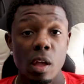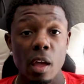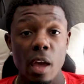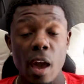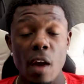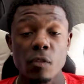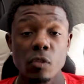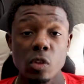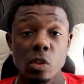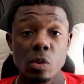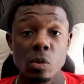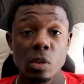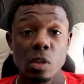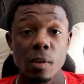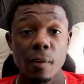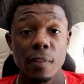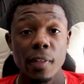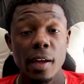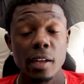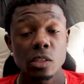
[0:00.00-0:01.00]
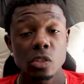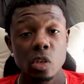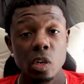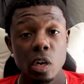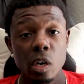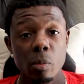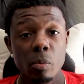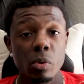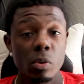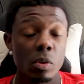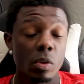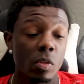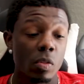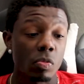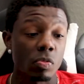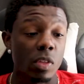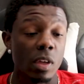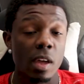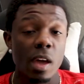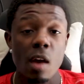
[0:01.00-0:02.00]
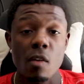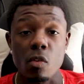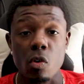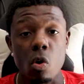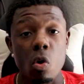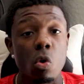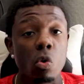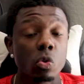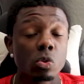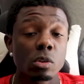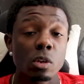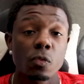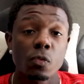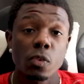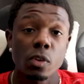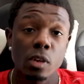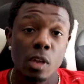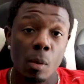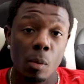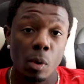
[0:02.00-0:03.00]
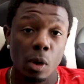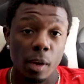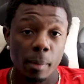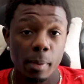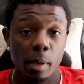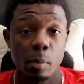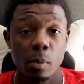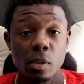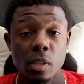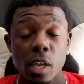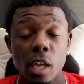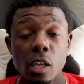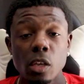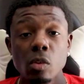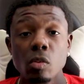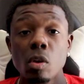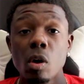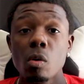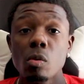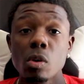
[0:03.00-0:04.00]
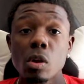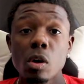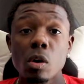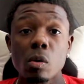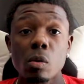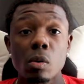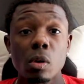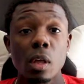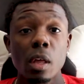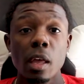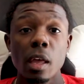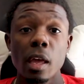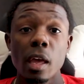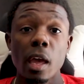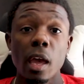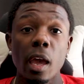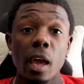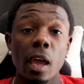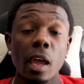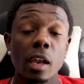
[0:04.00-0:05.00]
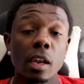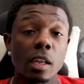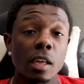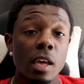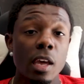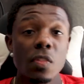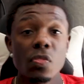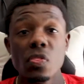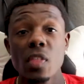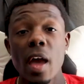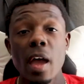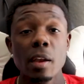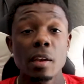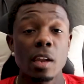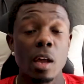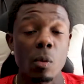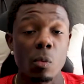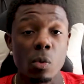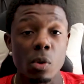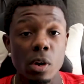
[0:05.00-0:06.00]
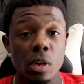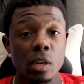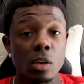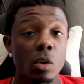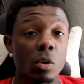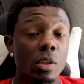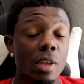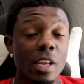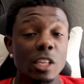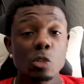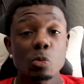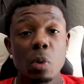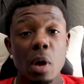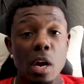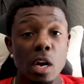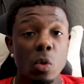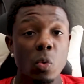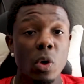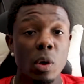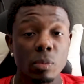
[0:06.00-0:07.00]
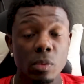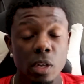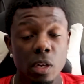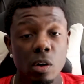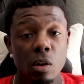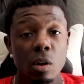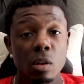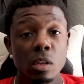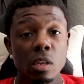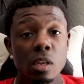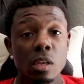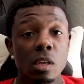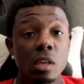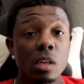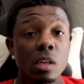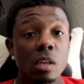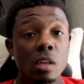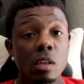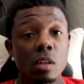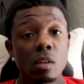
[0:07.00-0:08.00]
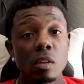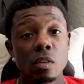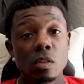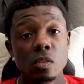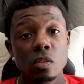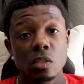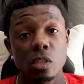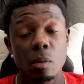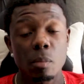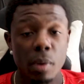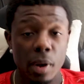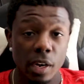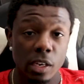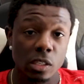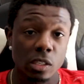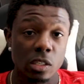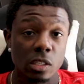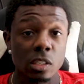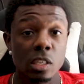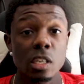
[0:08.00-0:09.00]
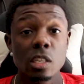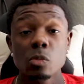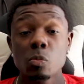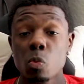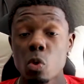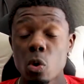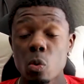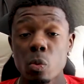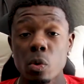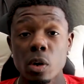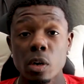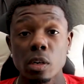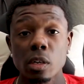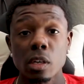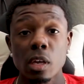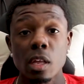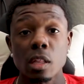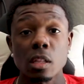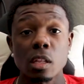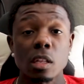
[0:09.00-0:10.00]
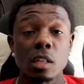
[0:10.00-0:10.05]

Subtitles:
After you kill that job, they have a whole different network of people that you don't know. And in that network, or that spider, what they call it, somebody needs more work. And